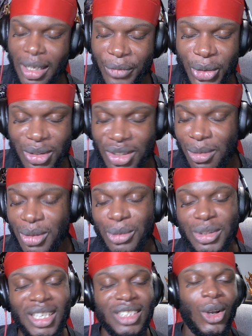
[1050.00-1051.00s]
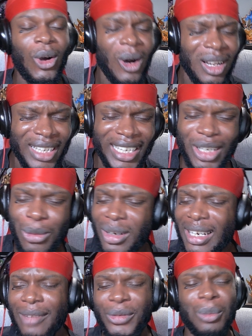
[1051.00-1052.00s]
if you're someone who does hauling,
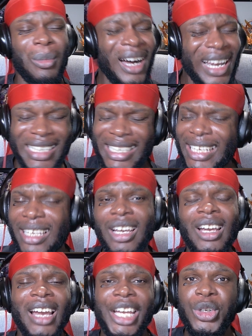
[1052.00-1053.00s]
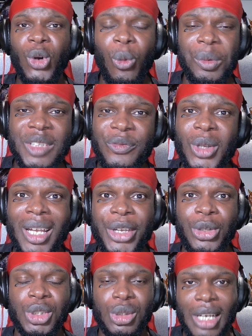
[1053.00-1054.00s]
whatever, mining, and you always feel like
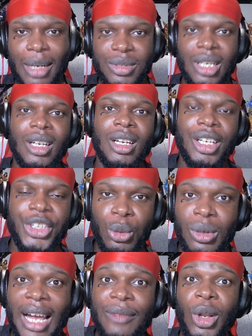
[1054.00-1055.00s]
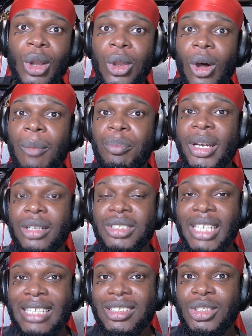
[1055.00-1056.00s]
you're trapped, you will have a lot better
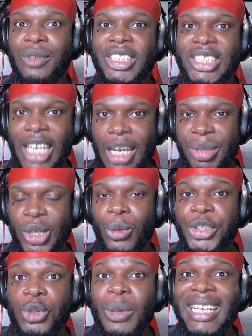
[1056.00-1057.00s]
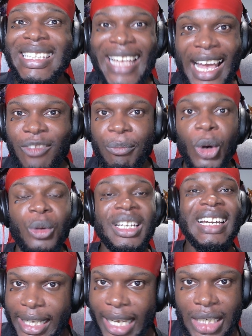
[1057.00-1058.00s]
chances of escaping. Once you hit nav
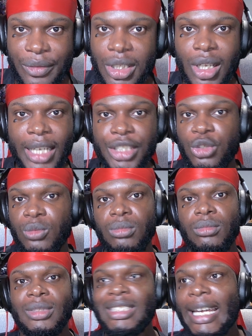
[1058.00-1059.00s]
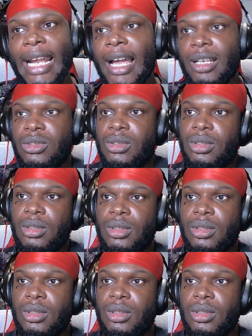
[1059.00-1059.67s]
mode, they can't even look at you. Deadass.